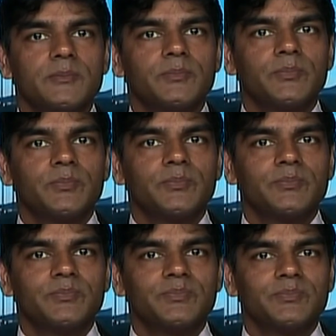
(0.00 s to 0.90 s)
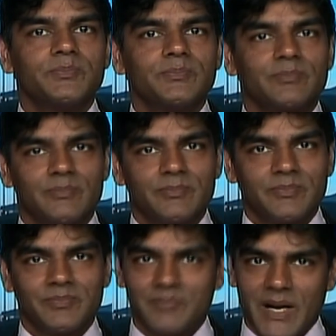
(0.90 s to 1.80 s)
Certainly appreciate it.
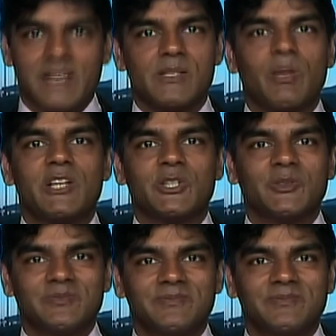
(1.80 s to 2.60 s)
Mike, it's a pleasure.